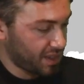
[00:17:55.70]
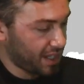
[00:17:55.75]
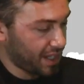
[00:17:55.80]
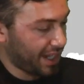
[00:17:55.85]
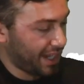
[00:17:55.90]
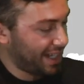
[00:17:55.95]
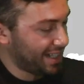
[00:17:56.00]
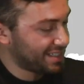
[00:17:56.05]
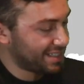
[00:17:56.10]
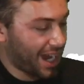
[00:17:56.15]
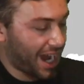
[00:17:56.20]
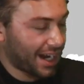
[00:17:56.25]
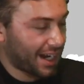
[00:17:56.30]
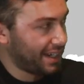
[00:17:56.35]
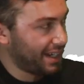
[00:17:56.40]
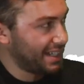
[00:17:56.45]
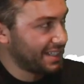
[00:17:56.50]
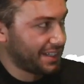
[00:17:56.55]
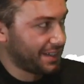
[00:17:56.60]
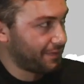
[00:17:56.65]
It's not
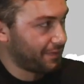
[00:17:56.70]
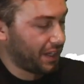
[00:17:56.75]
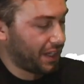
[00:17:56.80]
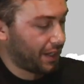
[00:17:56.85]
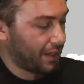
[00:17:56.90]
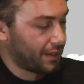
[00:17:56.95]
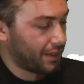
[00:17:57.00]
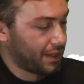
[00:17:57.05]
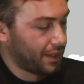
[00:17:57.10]
an easy feat.